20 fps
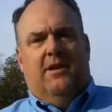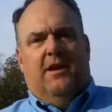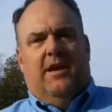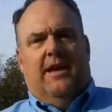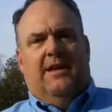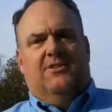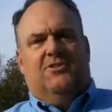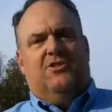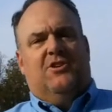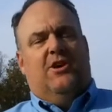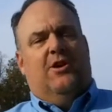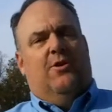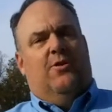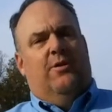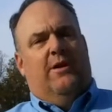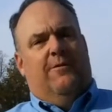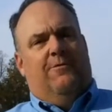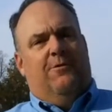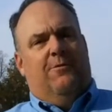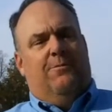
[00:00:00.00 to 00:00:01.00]
And
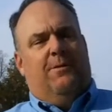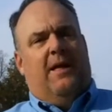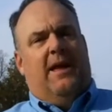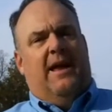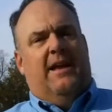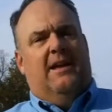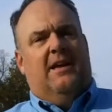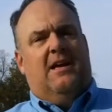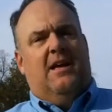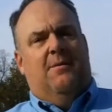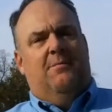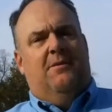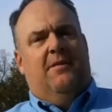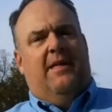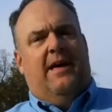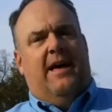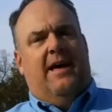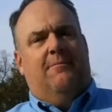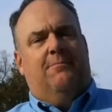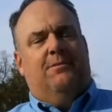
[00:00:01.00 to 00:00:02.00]
so if you're planning to come to
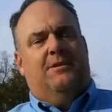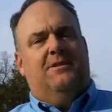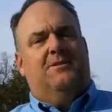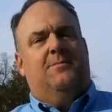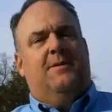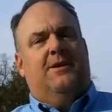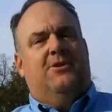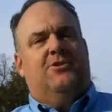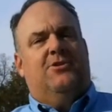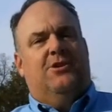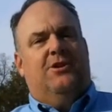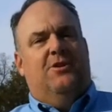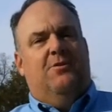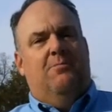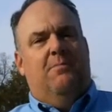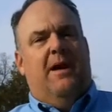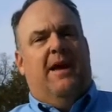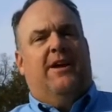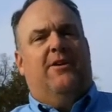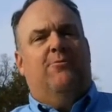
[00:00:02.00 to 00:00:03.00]
that, please make sure you
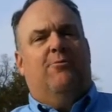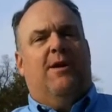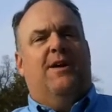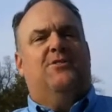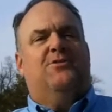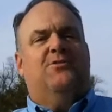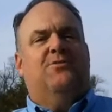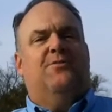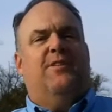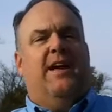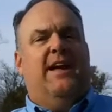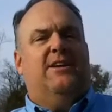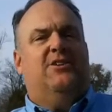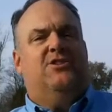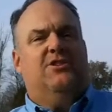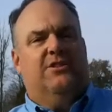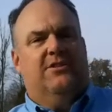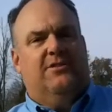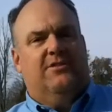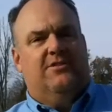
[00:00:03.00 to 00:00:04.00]
make
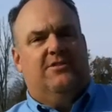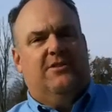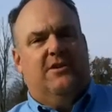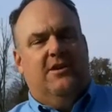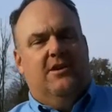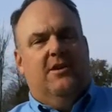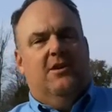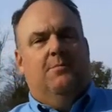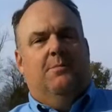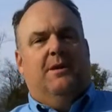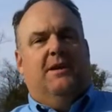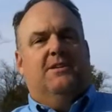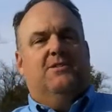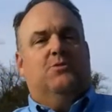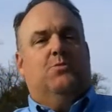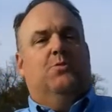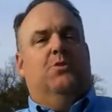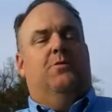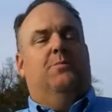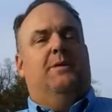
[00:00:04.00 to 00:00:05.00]
reservations because
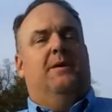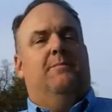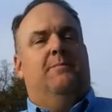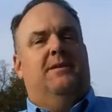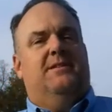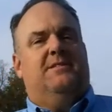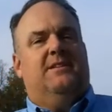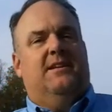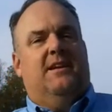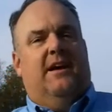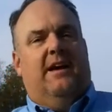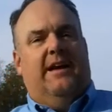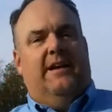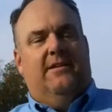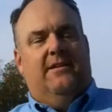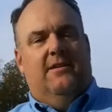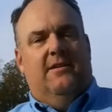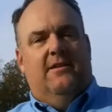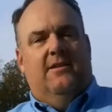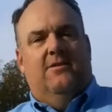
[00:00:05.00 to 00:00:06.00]
it will be a busy night.
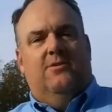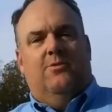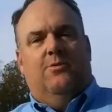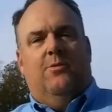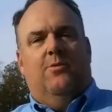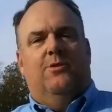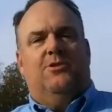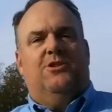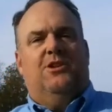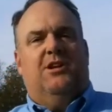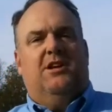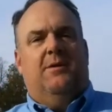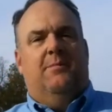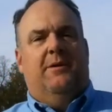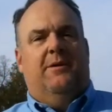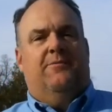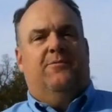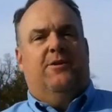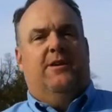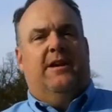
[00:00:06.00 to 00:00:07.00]
So we want you to come
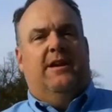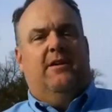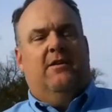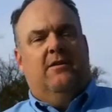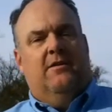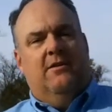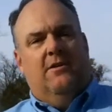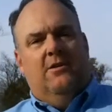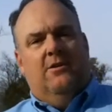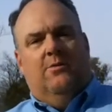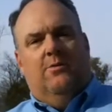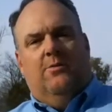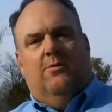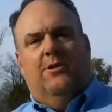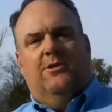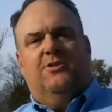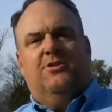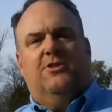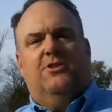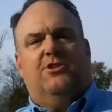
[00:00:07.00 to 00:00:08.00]
in for dinner. We
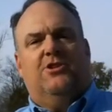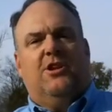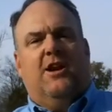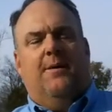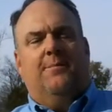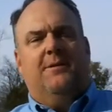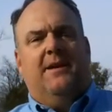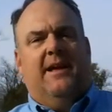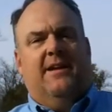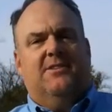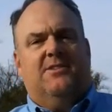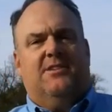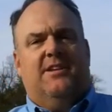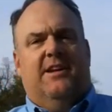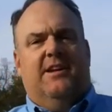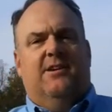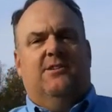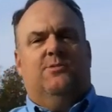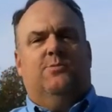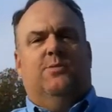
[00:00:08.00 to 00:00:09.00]
want you to shop
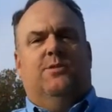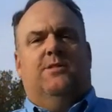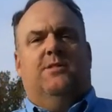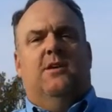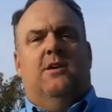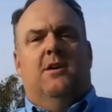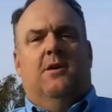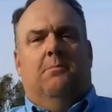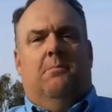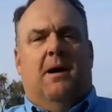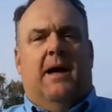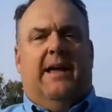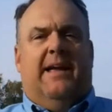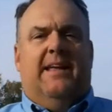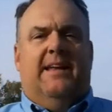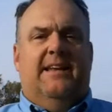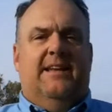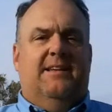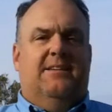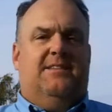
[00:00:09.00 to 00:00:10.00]
downstairs with
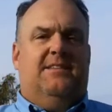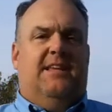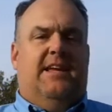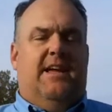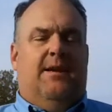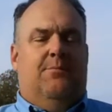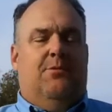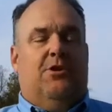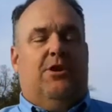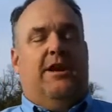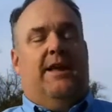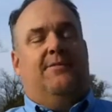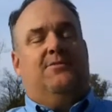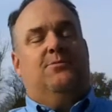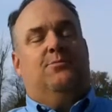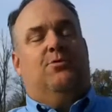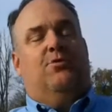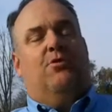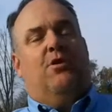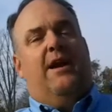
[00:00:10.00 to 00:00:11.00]
Mike and his team. They're going to have
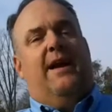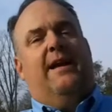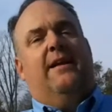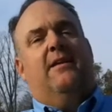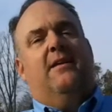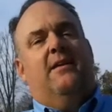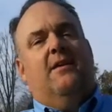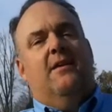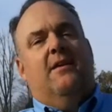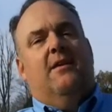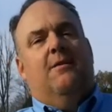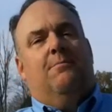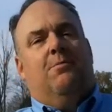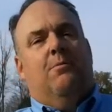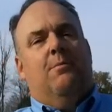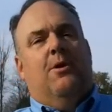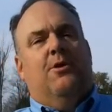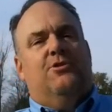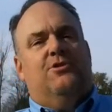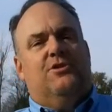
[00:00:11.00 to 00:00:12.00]
some great
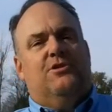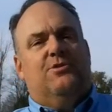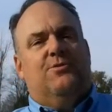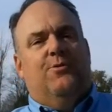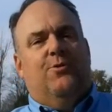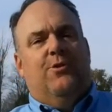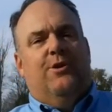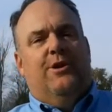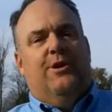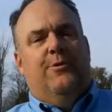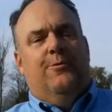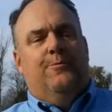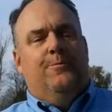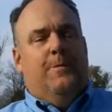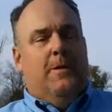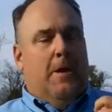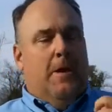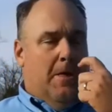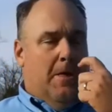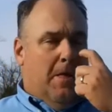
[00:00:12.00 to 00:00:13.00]
promotions for you.
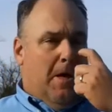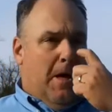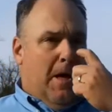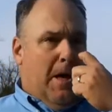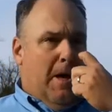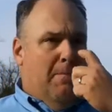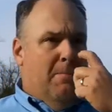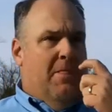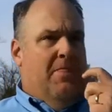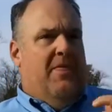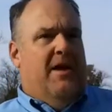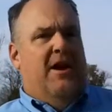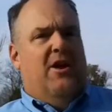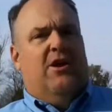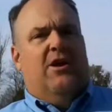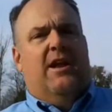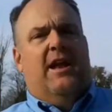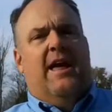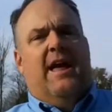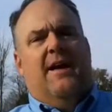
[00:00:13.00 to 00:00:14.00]
Um,
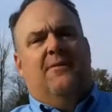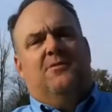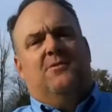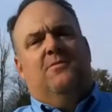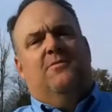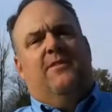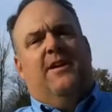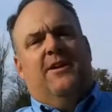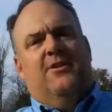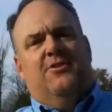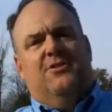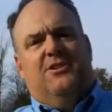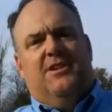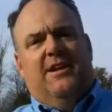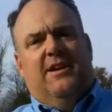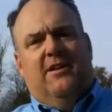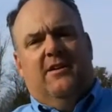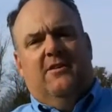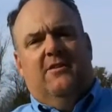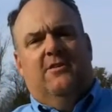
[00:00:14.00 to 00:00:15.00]
they're going to have some vendors
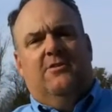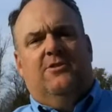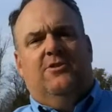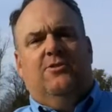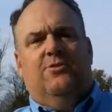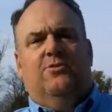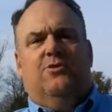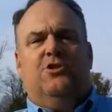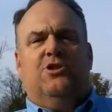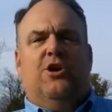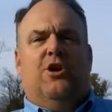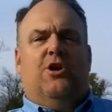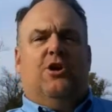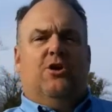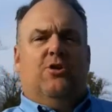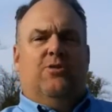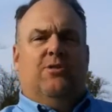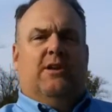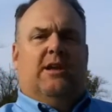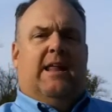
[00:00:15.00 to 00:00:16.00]
here to show
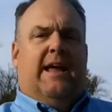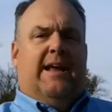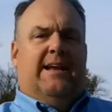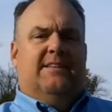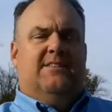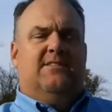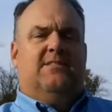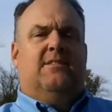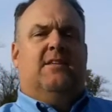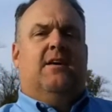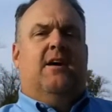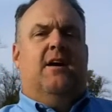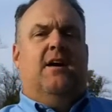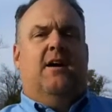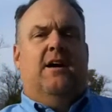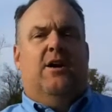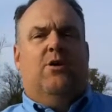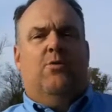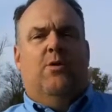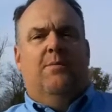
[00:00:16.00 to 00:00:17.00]
you the latest
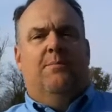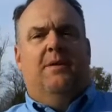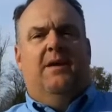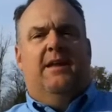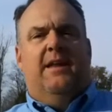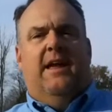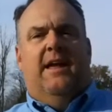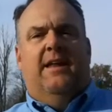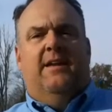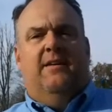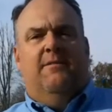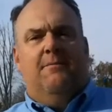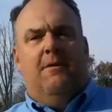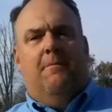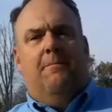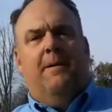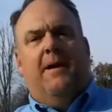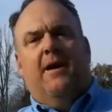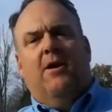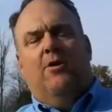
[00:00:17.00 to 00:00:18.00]
uh, equipment and
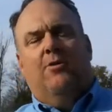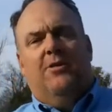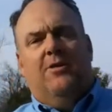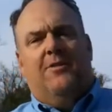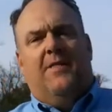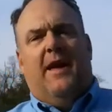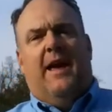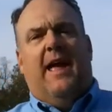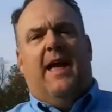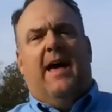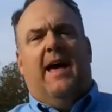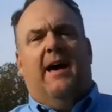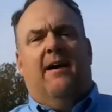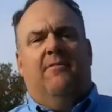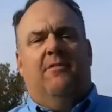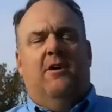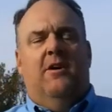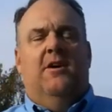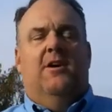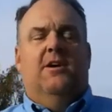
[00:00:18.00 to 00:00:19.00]
apparel that they
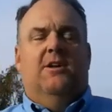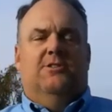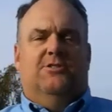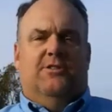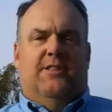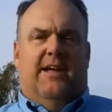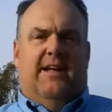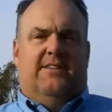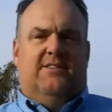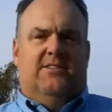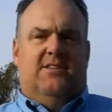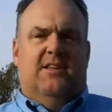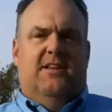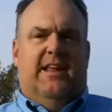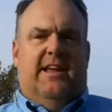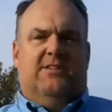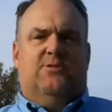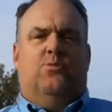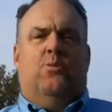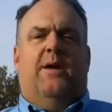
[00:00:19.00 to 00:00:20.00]
have. So that's
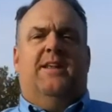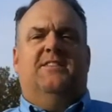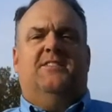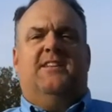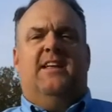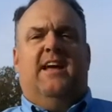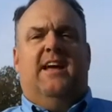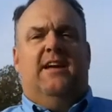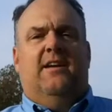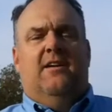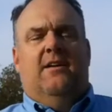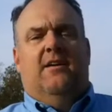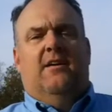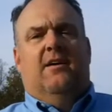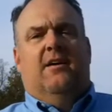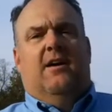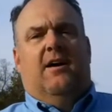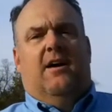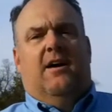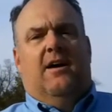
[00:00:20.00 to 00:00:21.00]
next Wednesday
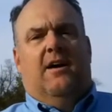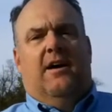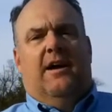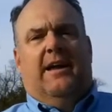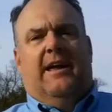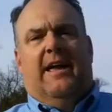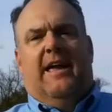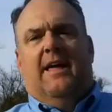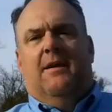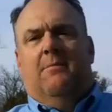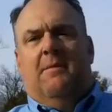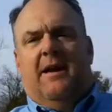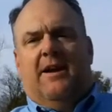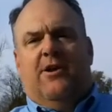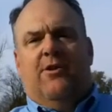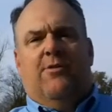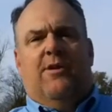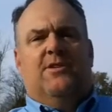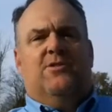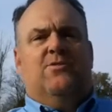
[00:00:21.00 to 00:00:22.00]
uh, again,
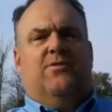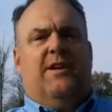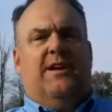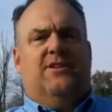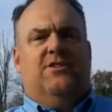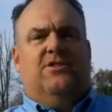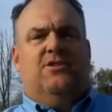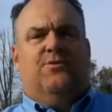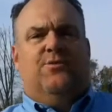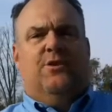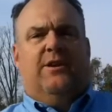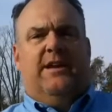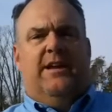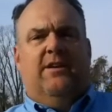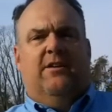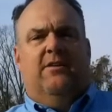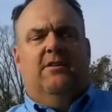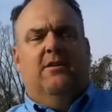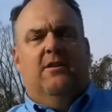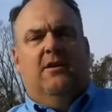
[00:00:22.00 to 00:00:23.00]
make your reservations for
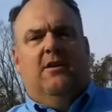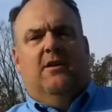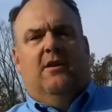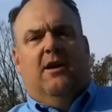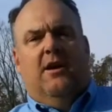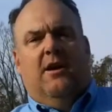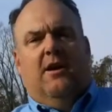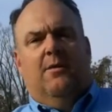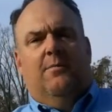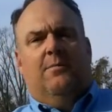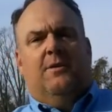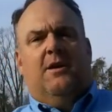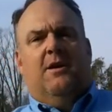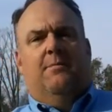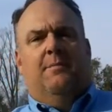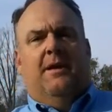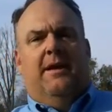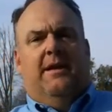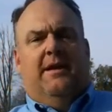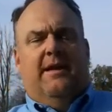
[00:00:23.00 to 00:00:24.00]
dinner. Um,
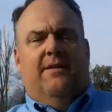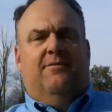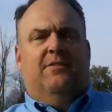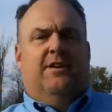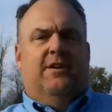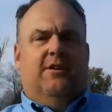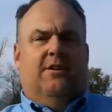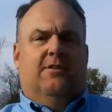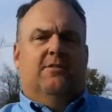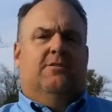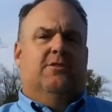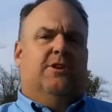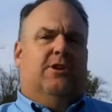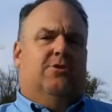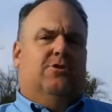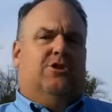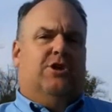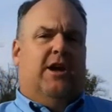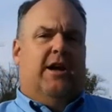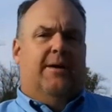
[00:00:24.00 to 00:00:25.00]
come in, have dinner,
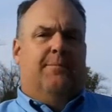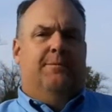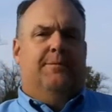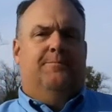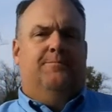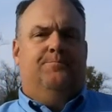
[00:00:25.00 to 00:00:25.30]
go shop.